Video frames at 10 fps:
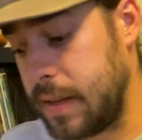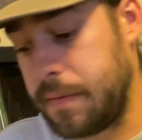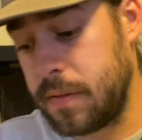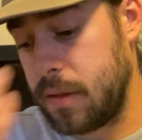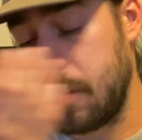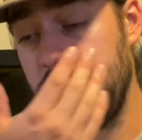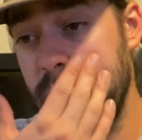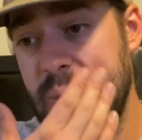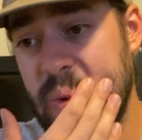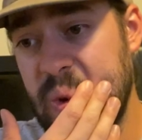even
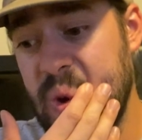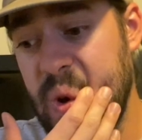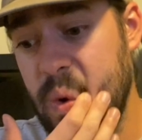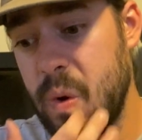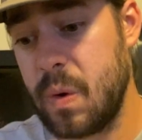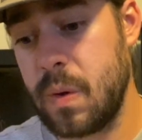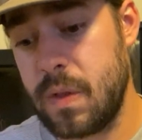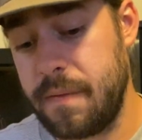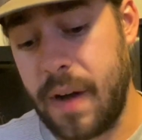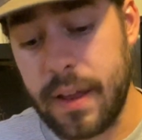
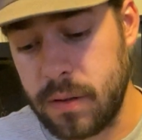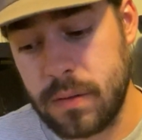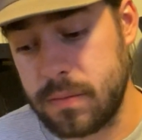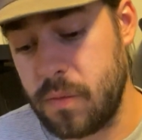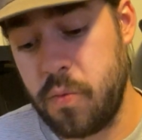the vinyl,